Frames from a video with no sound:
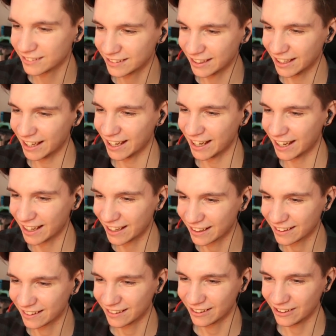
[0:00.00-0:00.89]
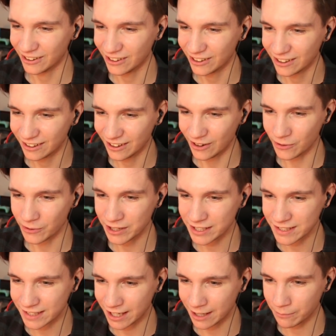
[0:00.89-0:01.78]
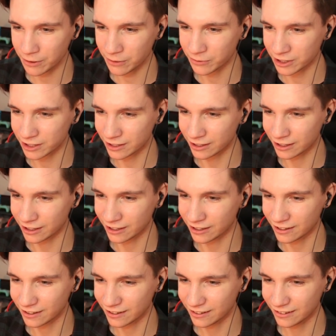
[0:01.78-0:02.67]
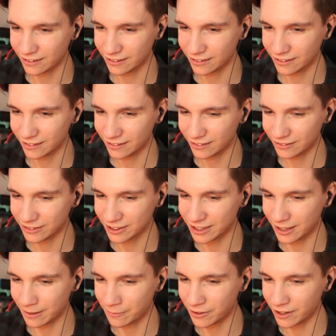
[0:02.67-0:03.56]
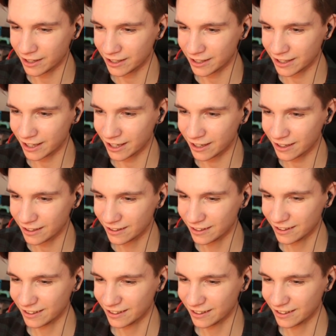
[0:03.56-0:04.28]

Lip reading: Hey. Oh, he's keeping with the, with the umbrella there.